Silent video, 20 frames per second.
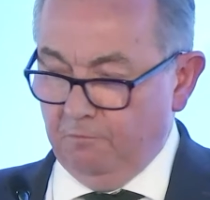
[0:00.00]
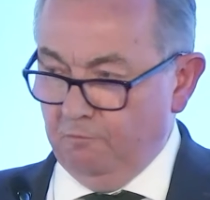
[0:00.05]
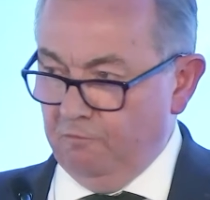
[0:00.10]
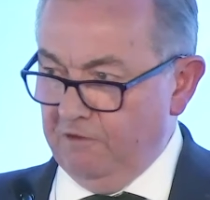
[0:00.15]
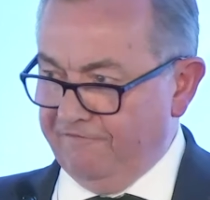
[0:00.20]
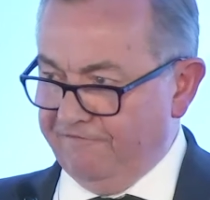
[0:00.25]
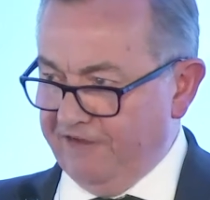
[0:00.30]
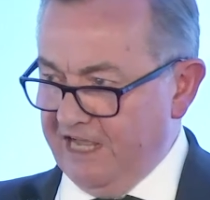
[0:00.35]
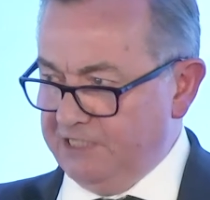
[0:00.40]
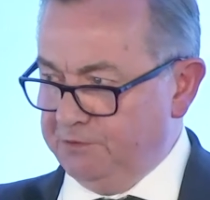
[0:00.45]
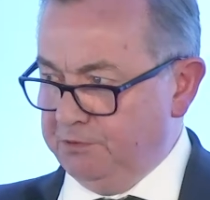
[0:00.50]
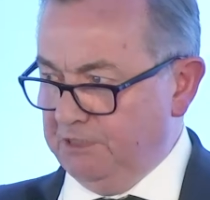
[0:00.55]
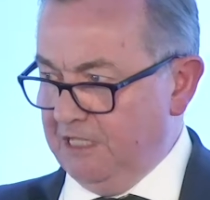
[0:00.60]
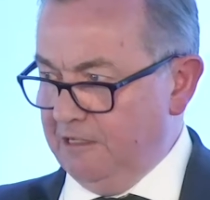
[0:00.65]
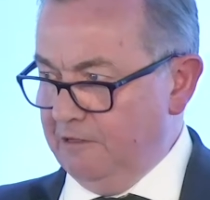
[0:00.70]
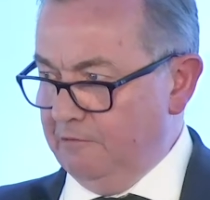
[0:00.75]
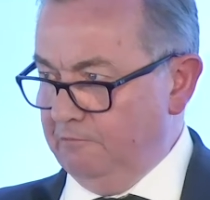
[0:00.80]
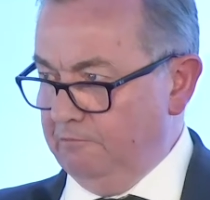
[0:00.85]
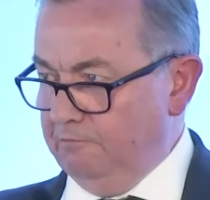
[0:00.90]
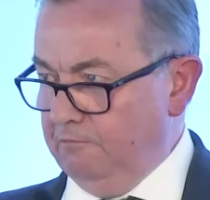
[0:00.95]
We're faced with
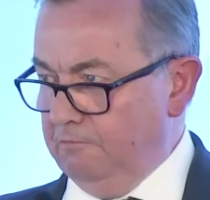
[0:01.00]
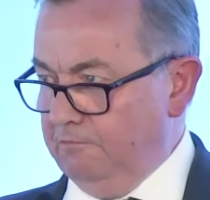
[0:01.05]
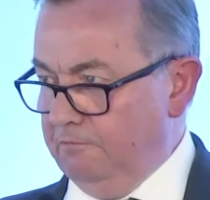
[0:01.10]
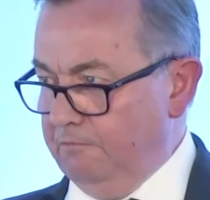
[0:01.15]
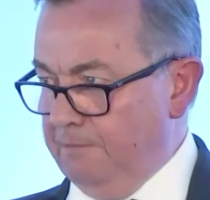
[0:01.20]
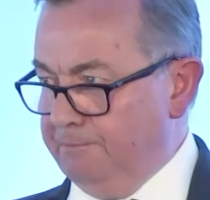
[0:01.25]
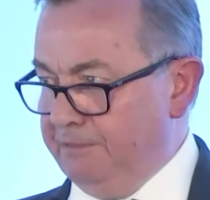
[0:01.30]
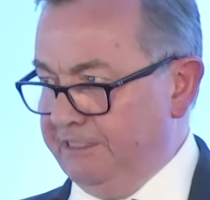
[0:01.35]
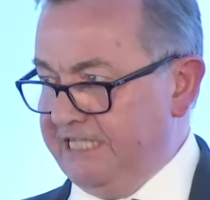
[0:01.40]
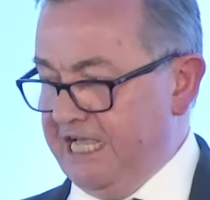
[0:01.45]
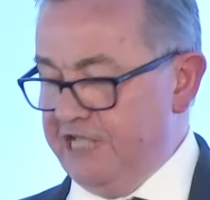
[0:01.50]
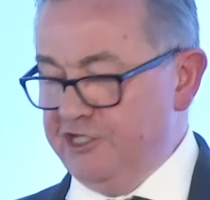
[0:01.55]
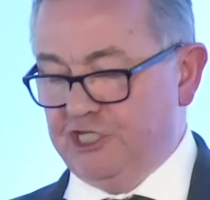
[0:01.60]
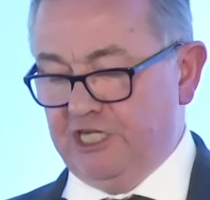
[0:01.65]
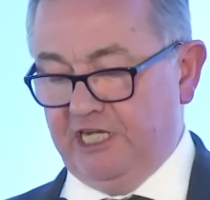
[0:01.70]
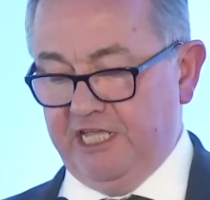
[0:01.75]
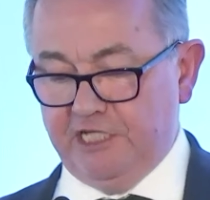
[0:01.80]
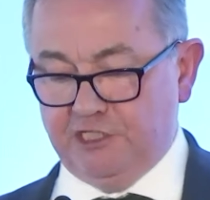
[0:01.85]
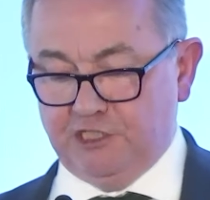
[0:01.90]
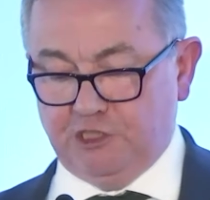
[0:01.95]
a
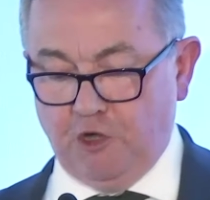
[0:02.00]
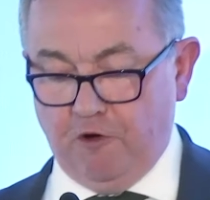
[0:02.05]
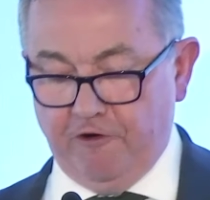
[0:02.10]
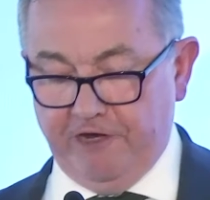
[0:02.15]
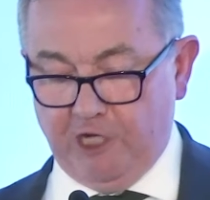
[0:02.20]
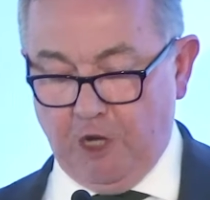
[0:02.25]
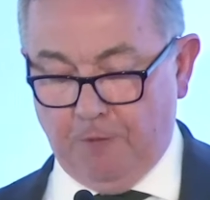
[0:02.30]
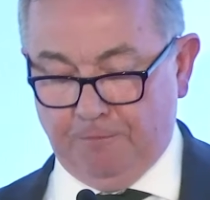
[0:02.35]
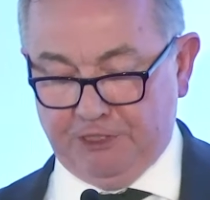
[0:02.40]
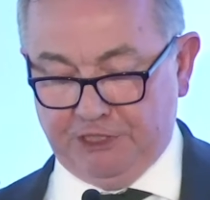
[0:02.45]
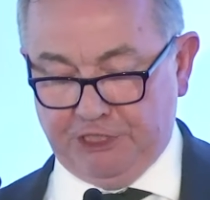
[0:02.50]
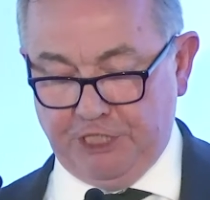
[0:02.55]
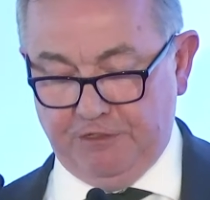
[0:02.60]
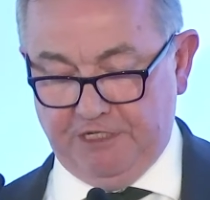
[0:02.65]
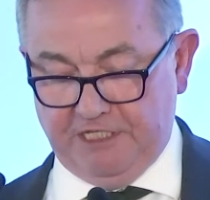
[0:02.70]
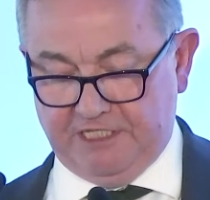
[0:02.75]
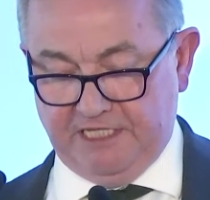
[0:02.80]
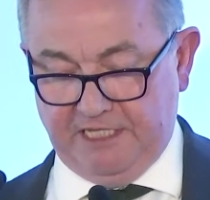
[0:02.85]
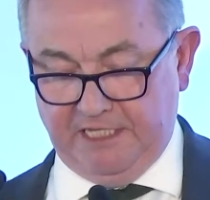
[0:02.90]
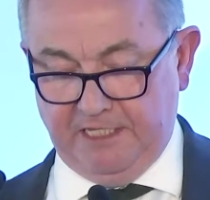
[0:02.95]
potentially historic
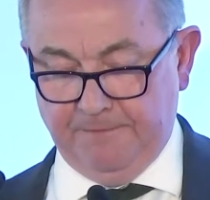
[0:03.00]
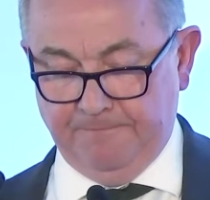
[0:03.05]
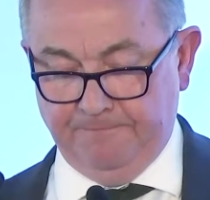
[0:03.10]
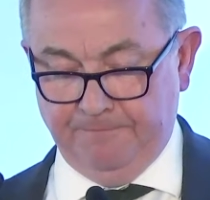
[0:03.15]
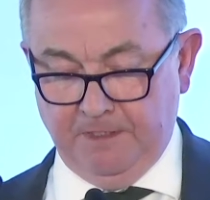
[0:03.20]
opportunity